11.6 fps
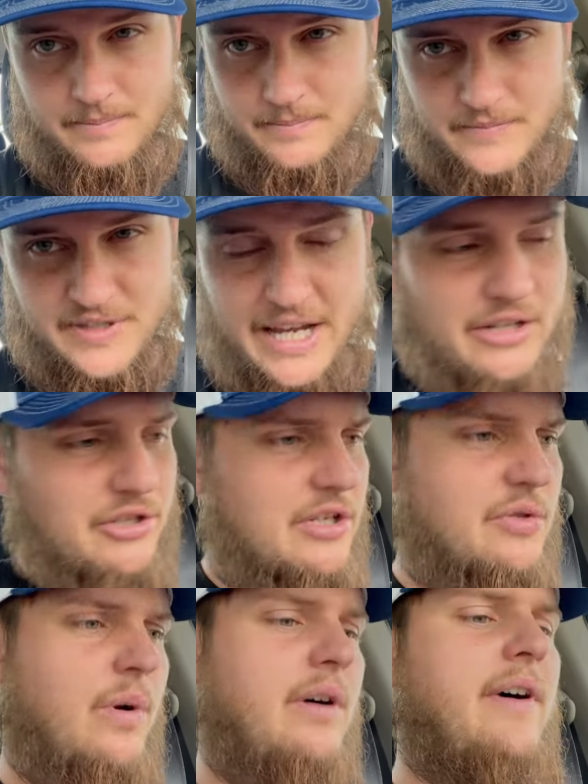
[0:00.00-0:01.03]
second gen
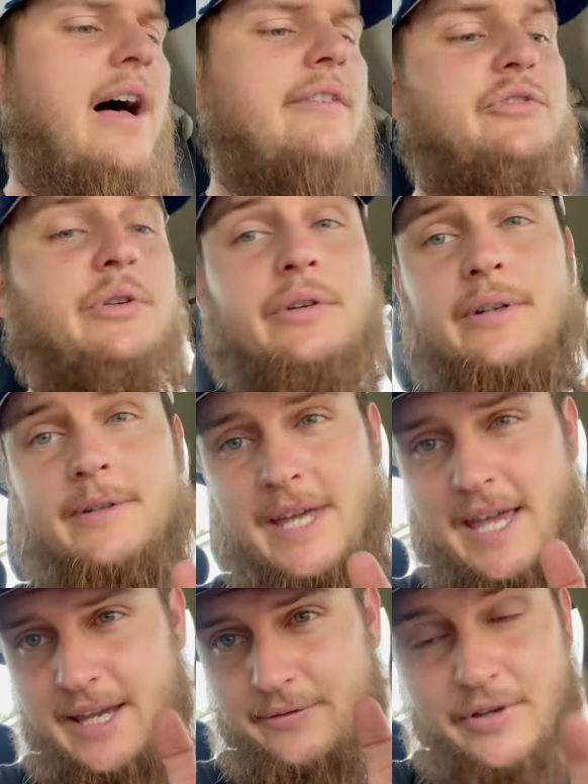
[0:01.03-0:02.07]
12 valve to
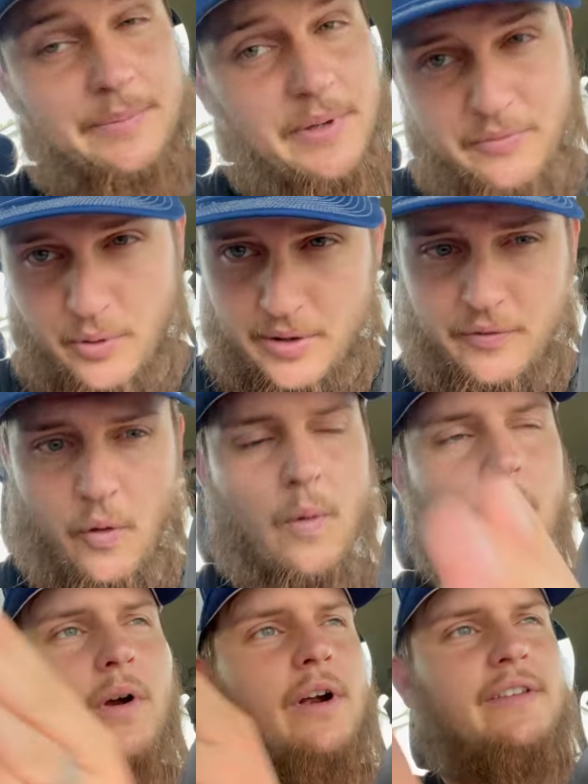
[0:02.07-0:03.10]
a
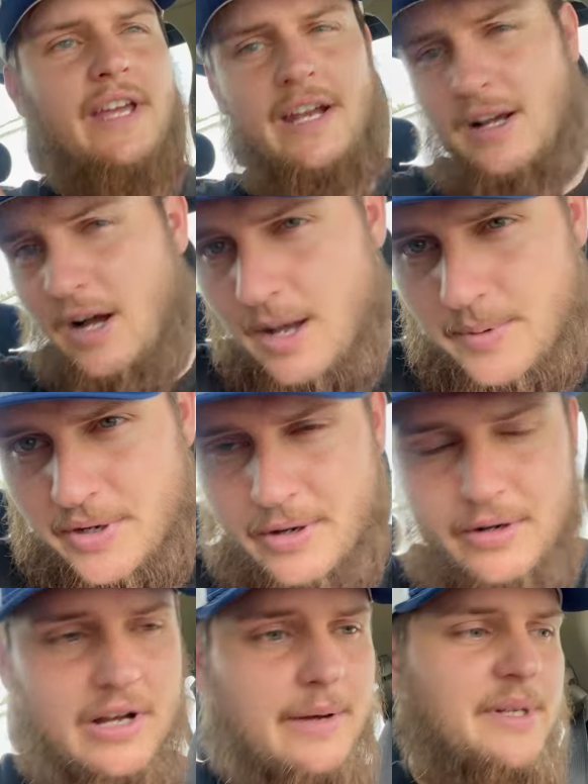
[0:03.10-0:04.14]
VP44 and then a common Earl
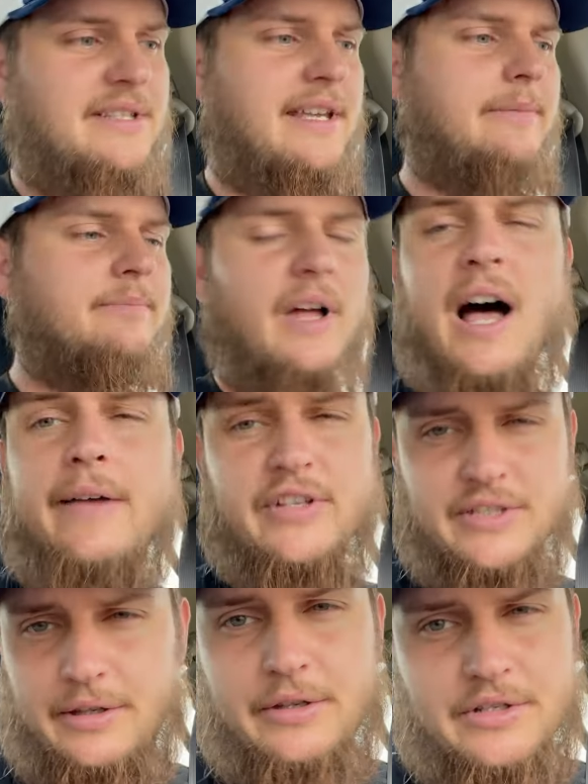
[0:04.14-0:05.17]
Cummins. Like,
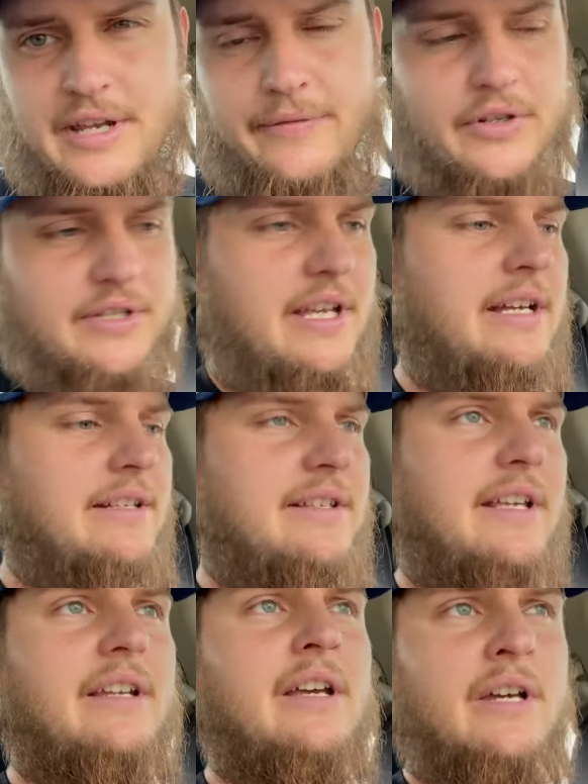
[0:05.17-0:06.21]
obviously there's differences
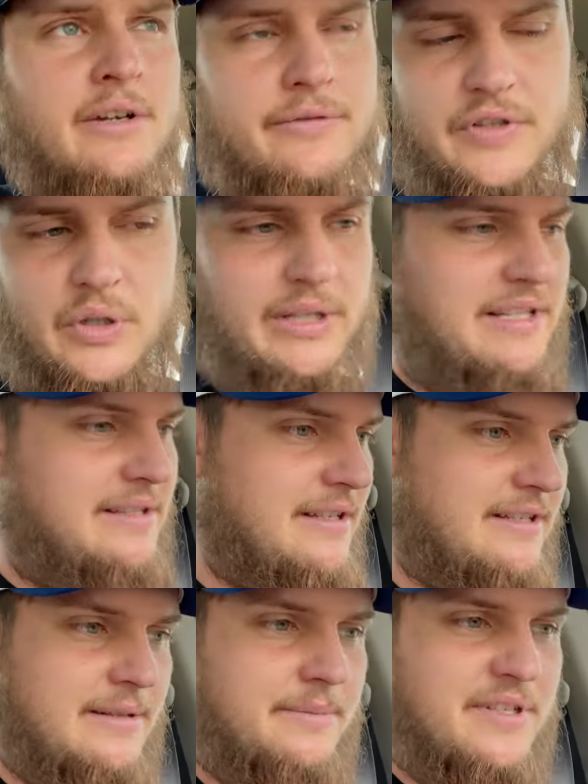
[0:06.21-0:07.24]
in fueling
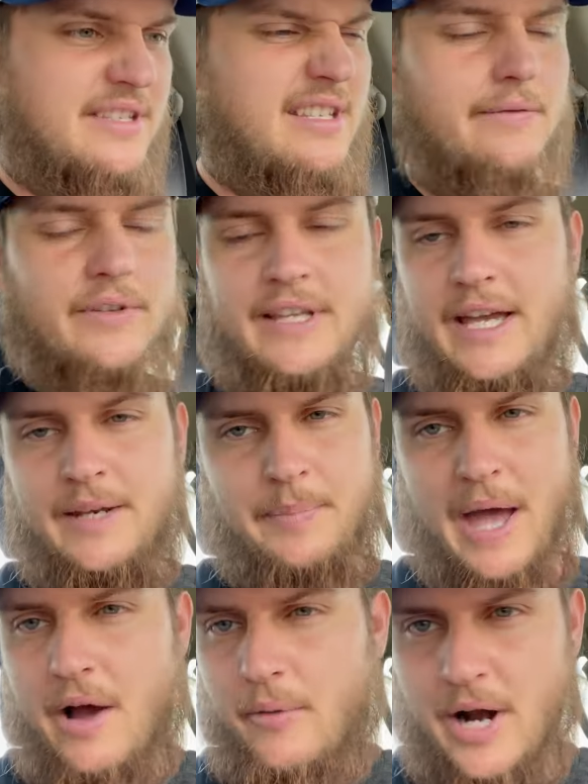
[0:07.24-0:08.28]
systems and stuff like that and
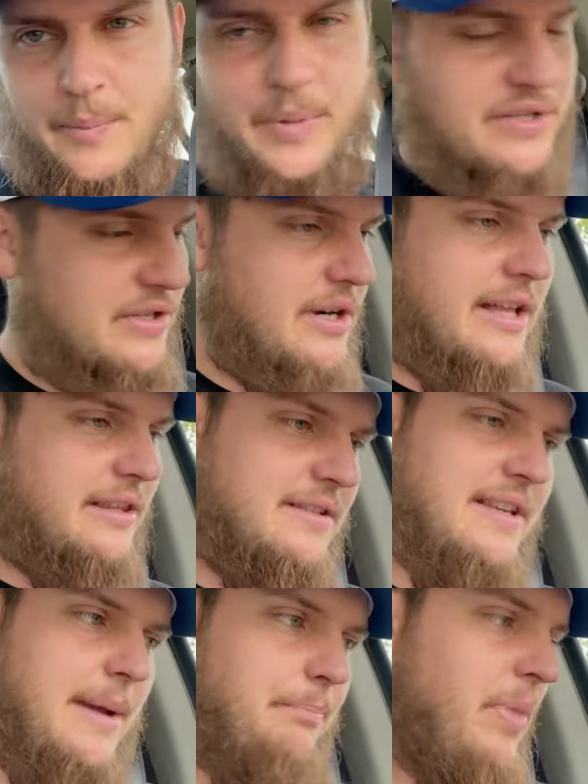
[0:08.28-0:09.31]
power outputs. They're not the
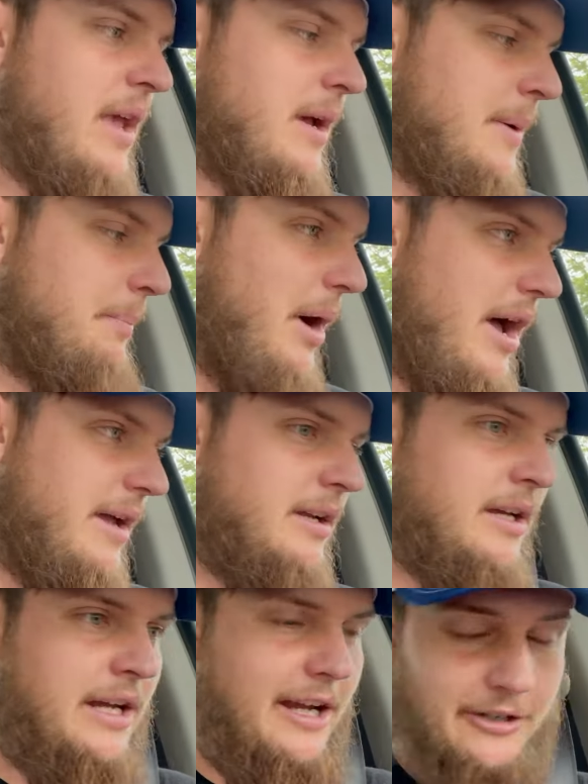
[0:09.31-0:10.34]
same, but
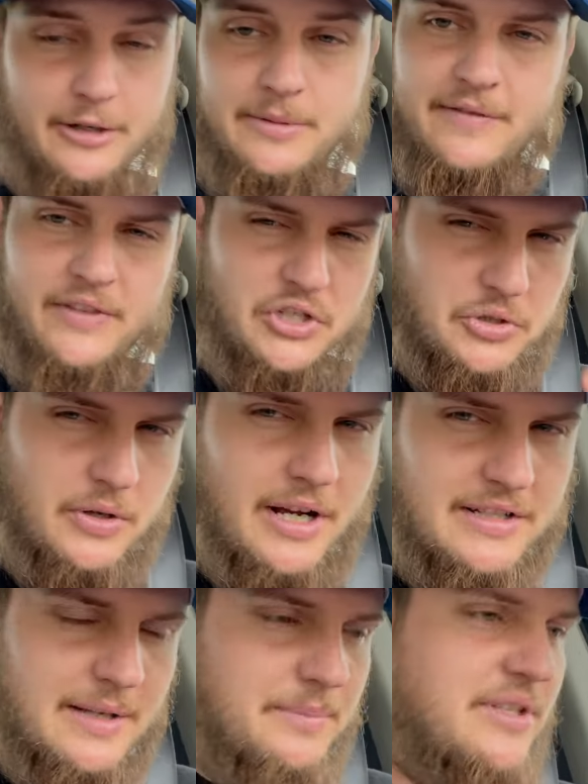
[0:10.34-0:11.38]
in terms of the
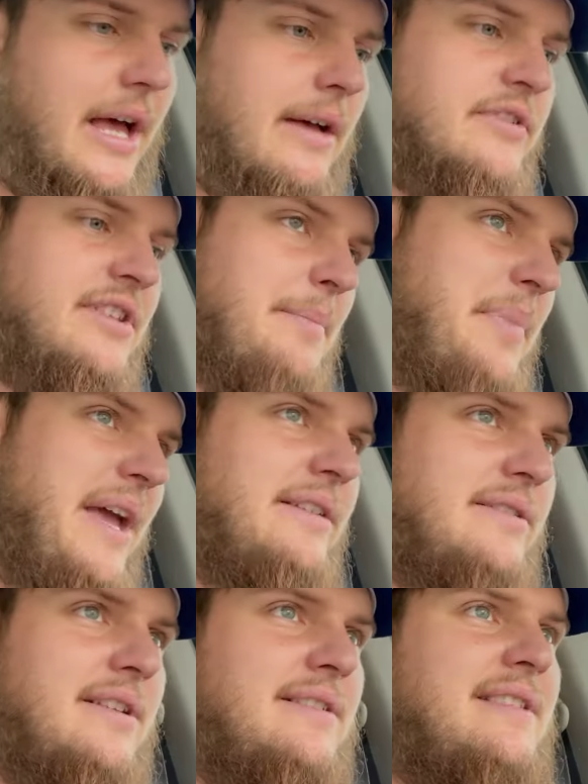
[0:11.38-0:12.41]
trucks themselves and the
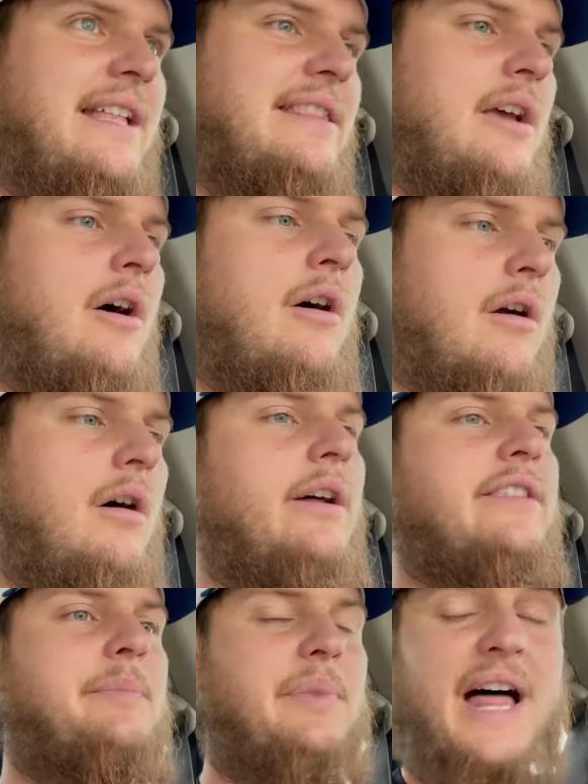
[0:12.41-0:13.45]
basis that they are
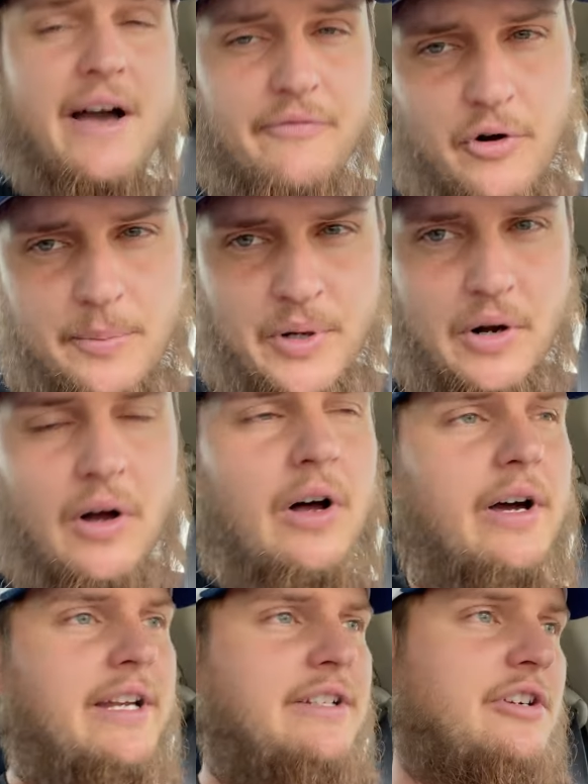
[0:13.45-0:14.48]
on, the platform they're
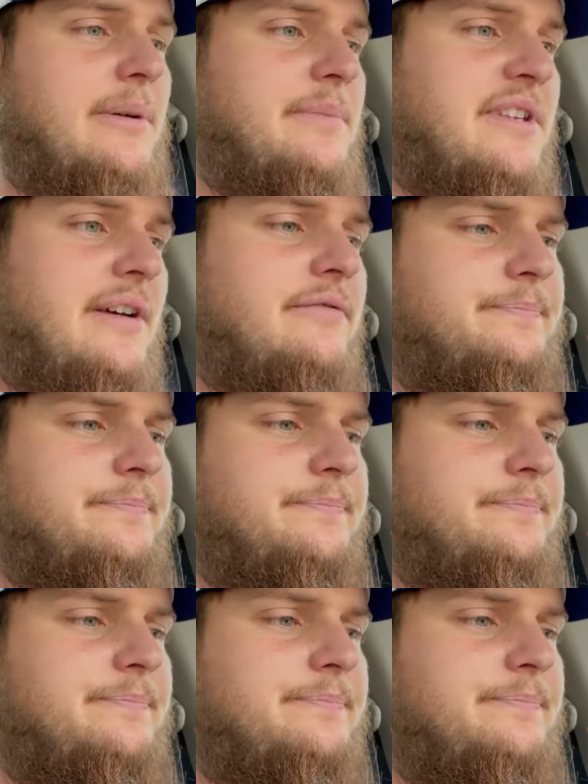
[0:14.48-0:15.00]
on, in terms of